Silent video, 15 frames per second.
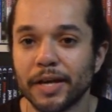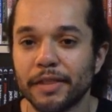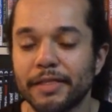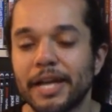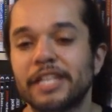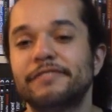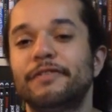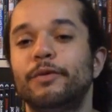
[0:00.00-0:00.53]

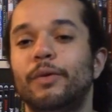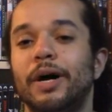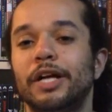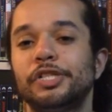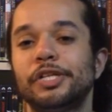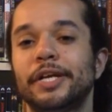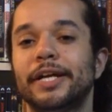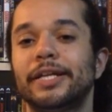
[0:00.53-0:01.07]
Thanks for
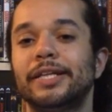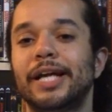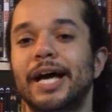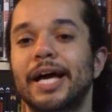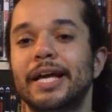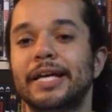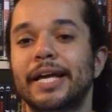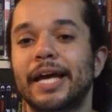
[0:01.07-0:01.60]
watching.
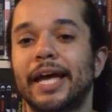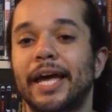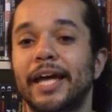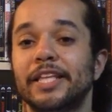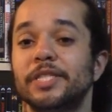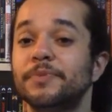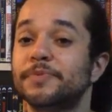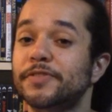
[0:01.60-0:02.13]
Like
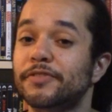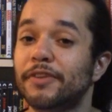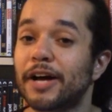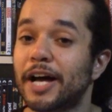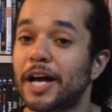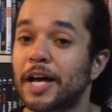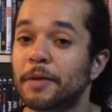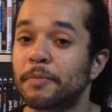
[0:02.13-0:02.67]
and
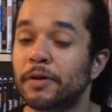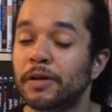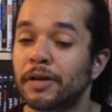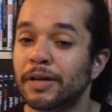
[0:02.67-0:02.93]
subscribe.